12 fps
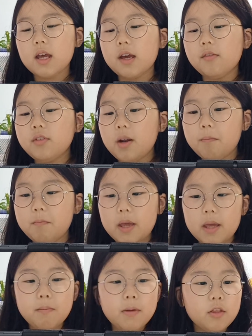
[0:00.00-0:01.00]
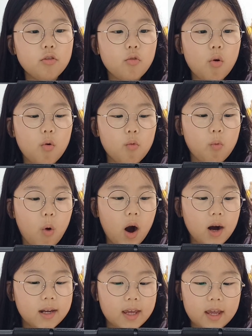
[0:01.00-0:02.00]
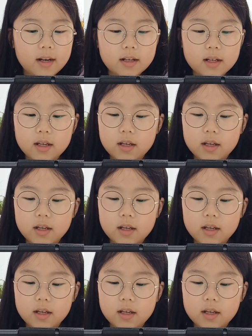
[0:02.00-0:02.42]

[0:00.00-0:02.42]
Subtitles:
If the baby threw a rocket,